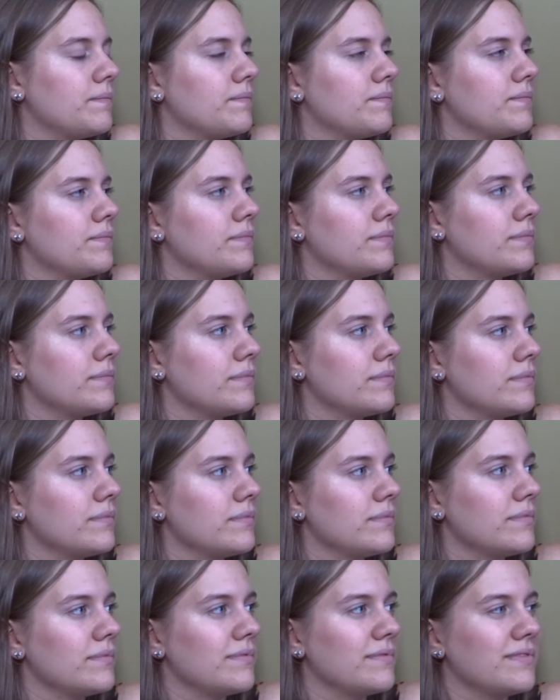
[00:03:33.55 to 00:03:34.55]

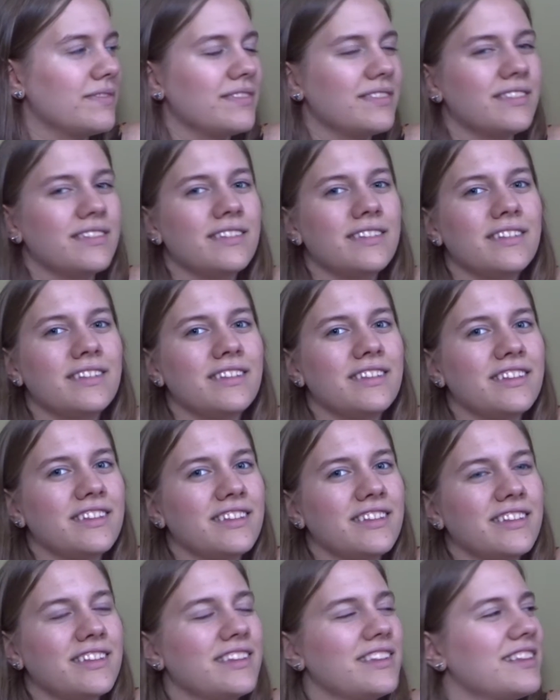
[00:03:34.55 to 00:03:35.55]

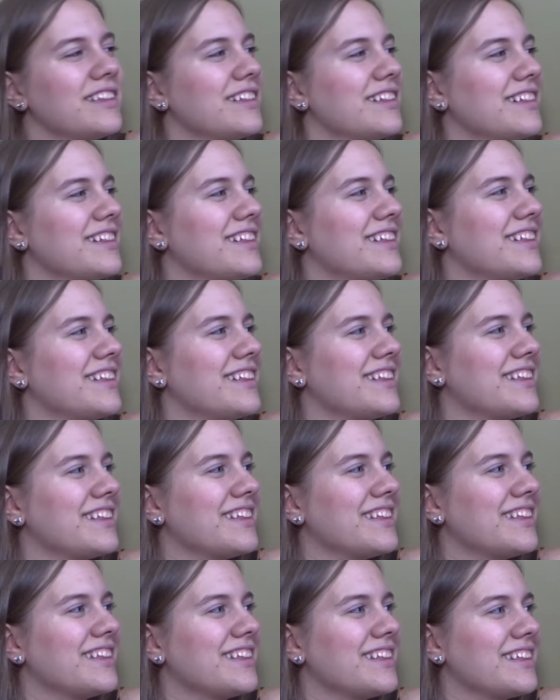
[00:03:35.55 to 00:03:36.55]
The person shown says nothing.